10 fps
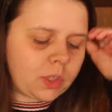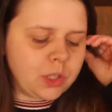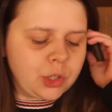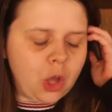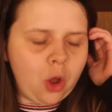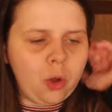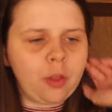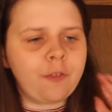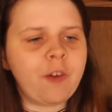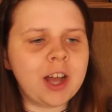So
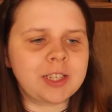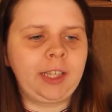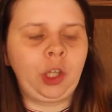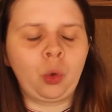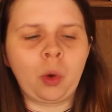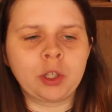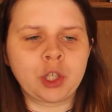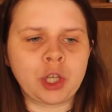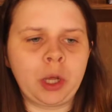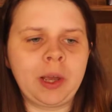the first thing you'll want
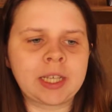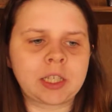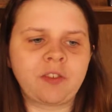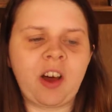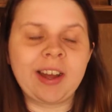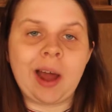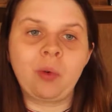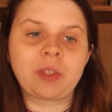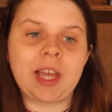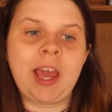to do is to find
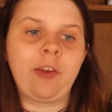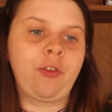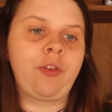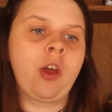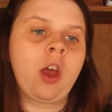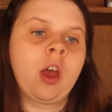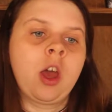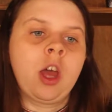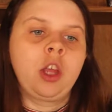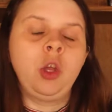out if
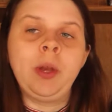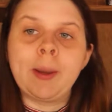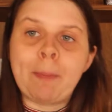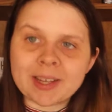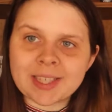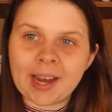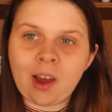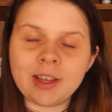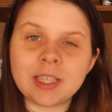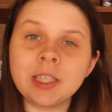you need a busking
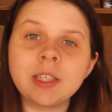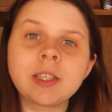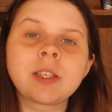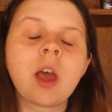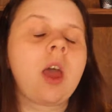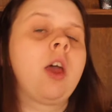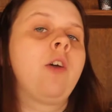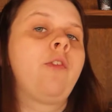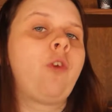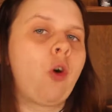license
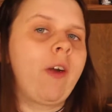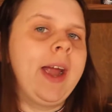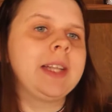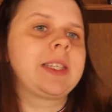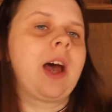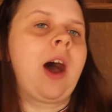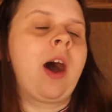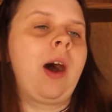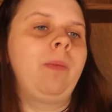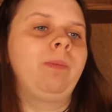for it.
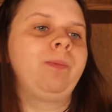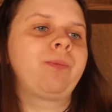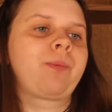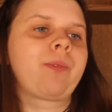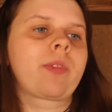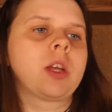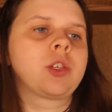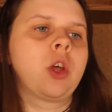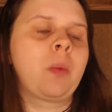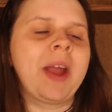
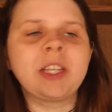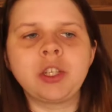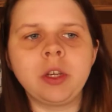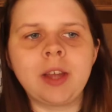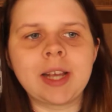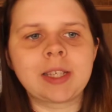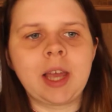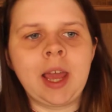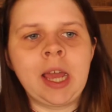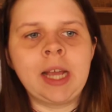So the way to do this
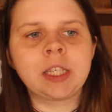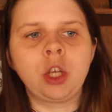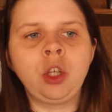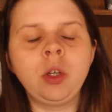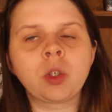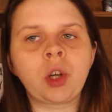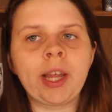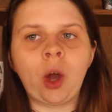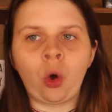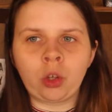is
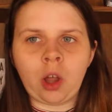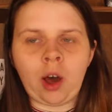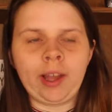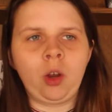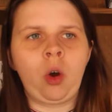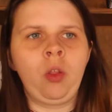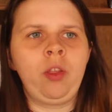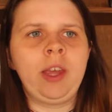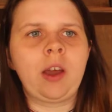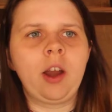usually online on
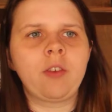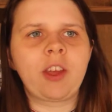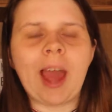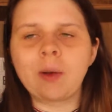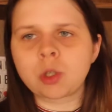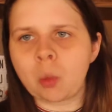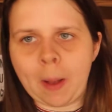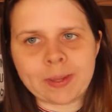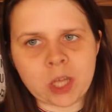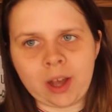the kind of the council
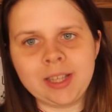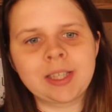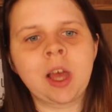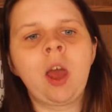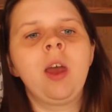websites.